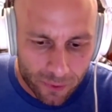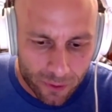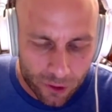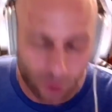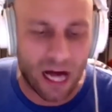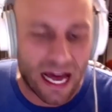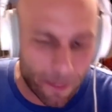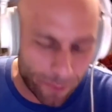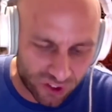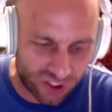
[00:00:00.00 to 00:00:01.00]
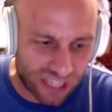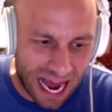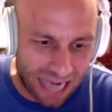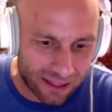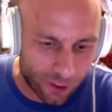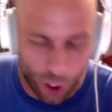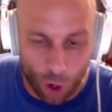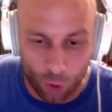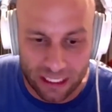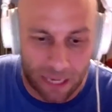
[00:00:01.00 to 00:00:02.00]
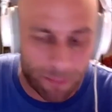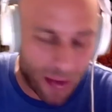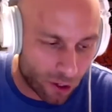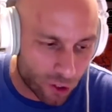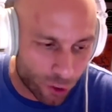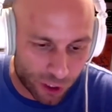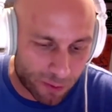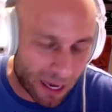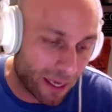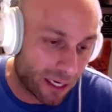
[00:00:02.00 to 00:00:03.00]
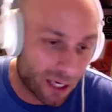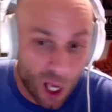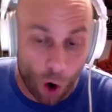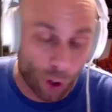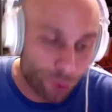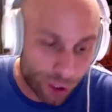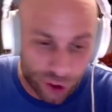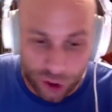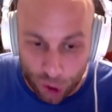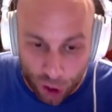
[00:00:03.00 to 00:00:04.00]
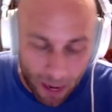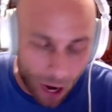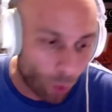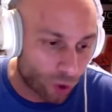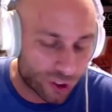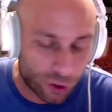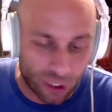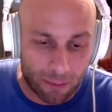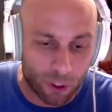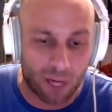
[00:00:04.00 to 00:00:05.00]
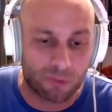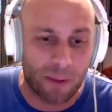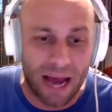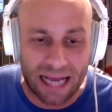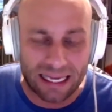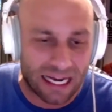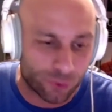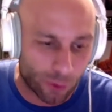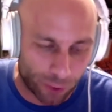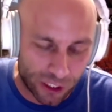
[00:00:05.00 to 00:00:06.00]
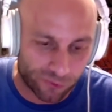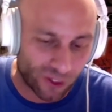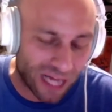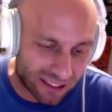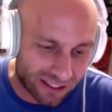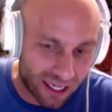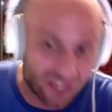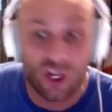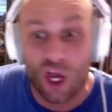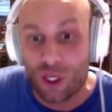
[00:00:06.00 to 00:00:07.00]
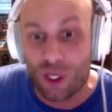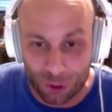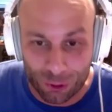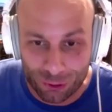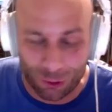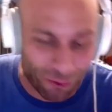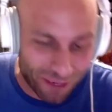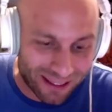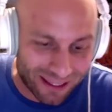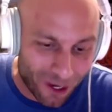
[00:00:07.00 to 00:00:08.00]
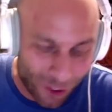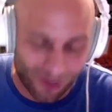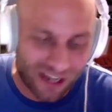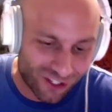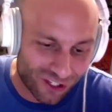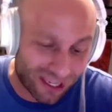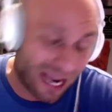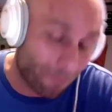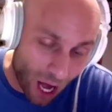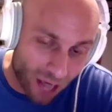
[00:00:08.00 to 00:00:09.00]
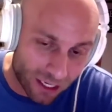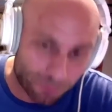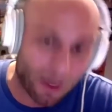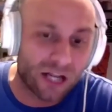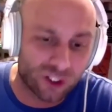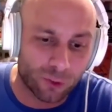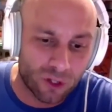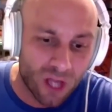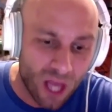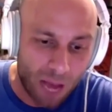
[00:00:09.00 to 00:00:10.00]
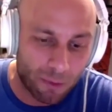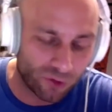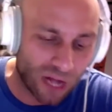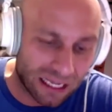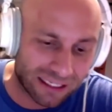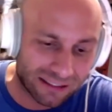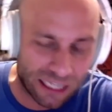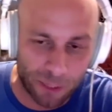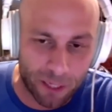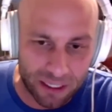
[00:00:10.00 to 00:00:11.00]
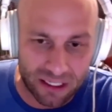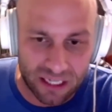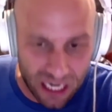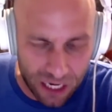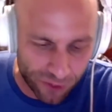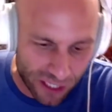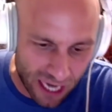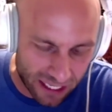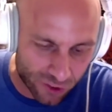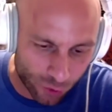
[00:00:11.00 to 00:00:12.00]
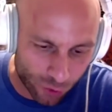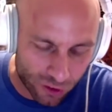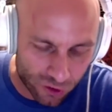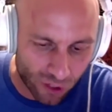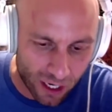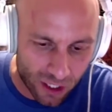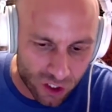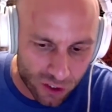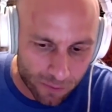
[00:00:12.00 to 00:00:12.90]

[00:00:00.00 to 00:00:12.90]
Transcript: The lineup is stacked. They're going to only get better. You would expect. I mean, are you concerned about once Gleyber comes back and has to replace Velazquez? You lose a little bit there. Crazy to say, but it's possible. I mean, Velazquez has been a big key for the Yankees during this stretch.